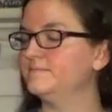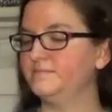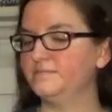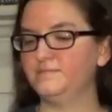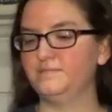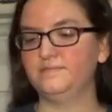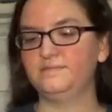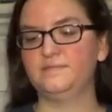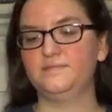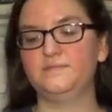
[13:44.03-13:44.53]

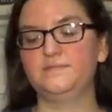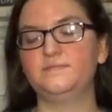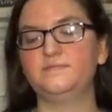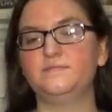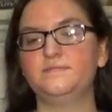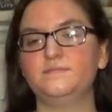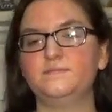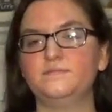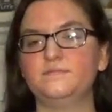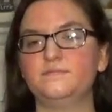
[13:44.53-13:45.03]

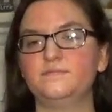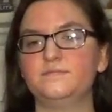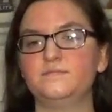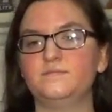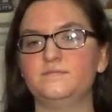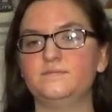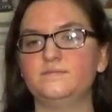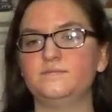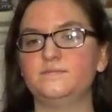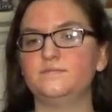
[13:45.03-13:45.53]

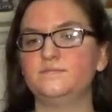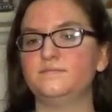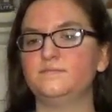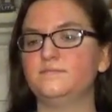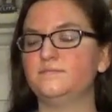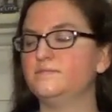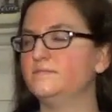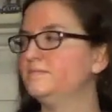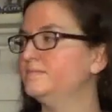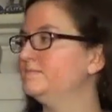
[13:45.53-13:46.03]

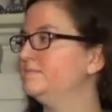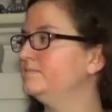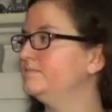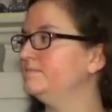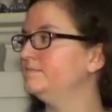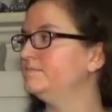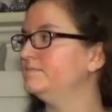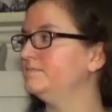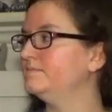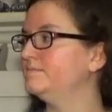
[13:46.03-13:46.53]

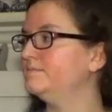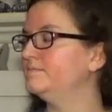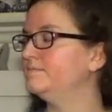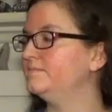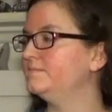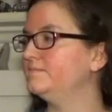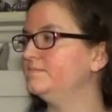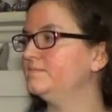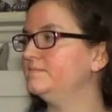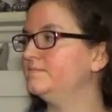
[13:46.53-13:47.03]

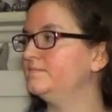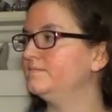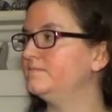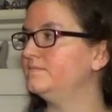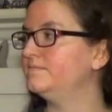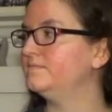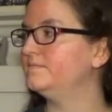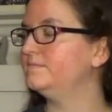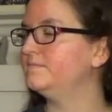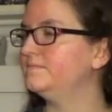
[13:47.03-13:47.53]

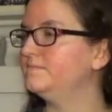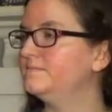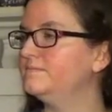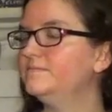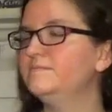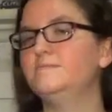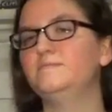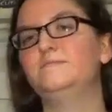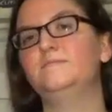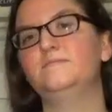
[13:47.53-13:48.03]

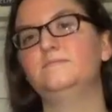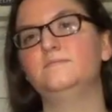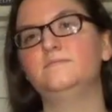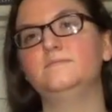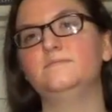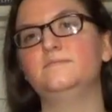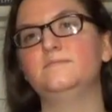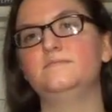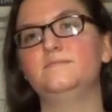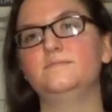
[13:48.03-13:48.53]

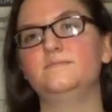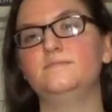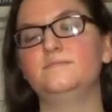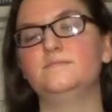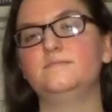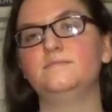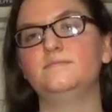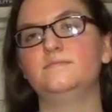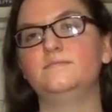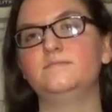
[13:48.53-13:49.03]

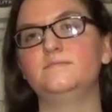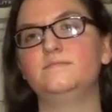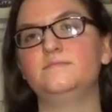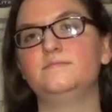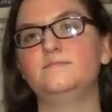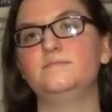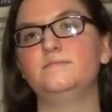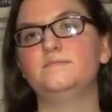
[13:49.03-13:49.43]
This person isn't speaking.